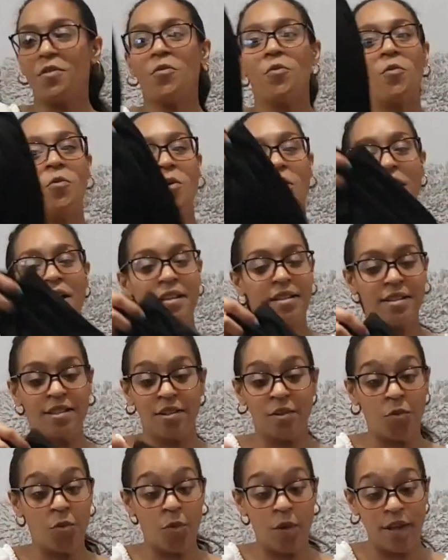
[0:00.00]
know why, I
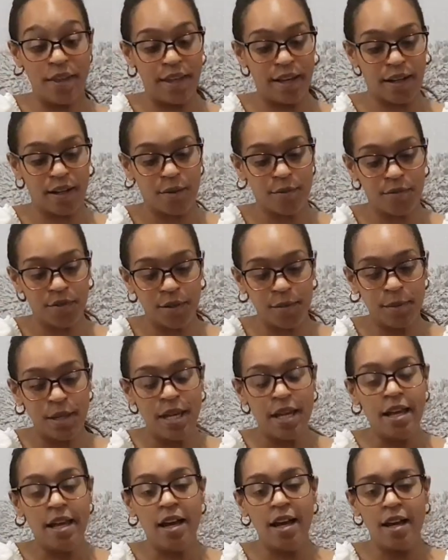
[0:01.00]
don't know where that come from.
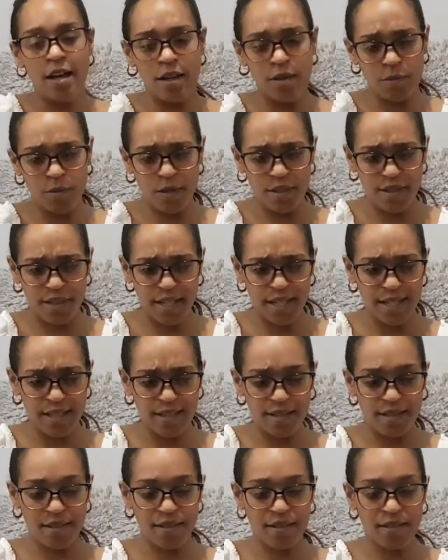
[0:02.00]
Uh, what are
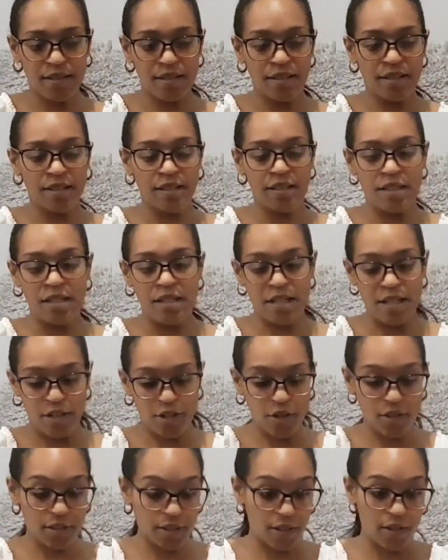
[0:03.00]
these?
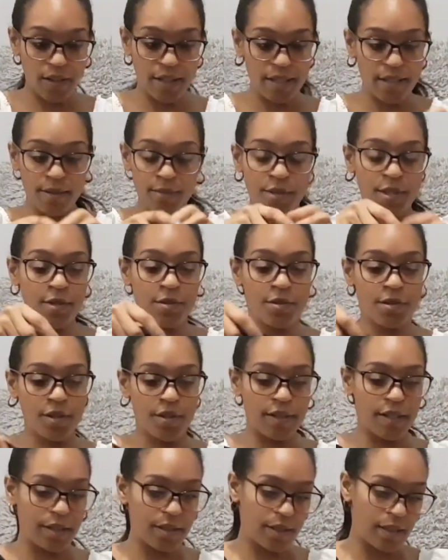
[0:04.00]
God, guys, I'm so
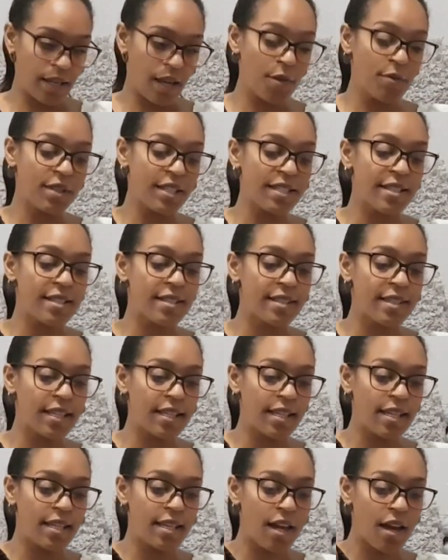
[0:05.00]
sorry. Oh, this is
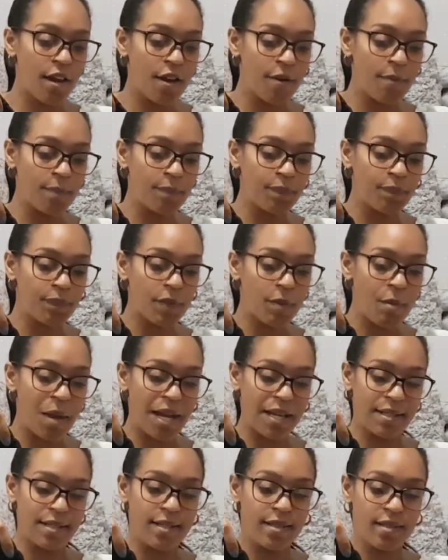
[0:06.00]
the um,
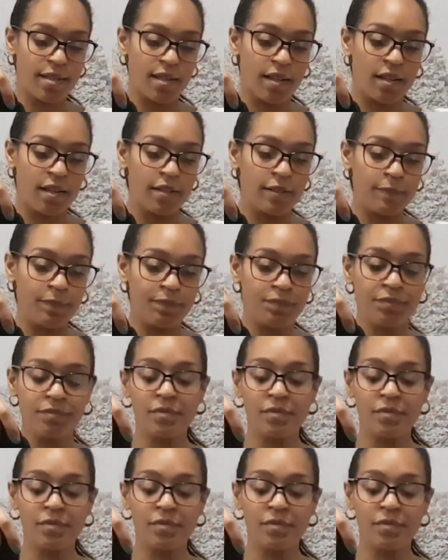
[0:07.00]
maxi skirt,